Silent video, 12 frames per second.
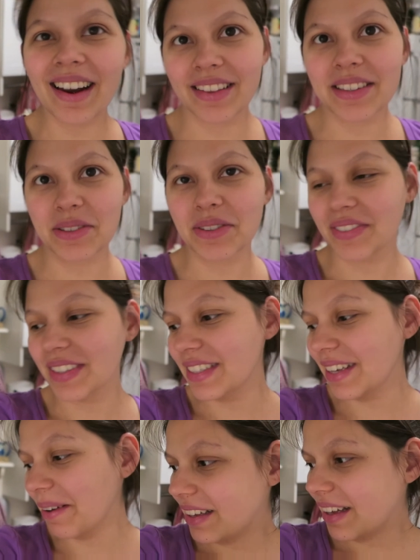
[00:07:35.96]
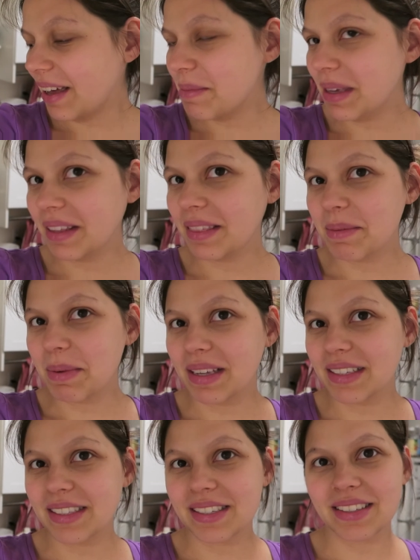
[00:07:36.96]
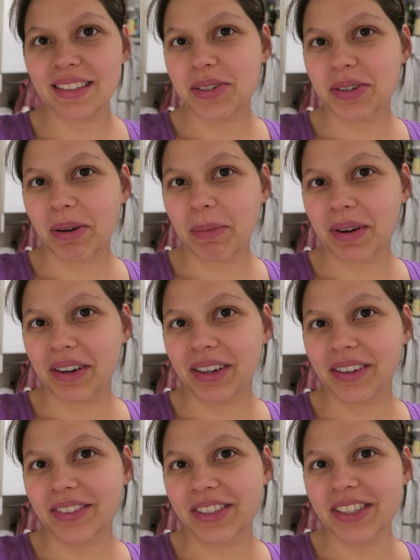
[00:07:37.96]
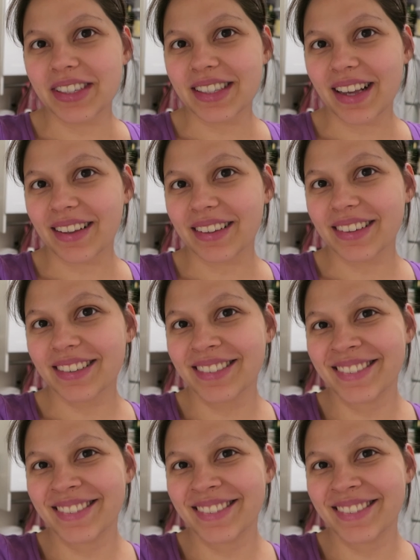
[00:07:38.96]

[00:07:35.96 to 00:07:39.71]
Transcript: Out of the two of us, yeah. I make the best strawberry goat cheese salad.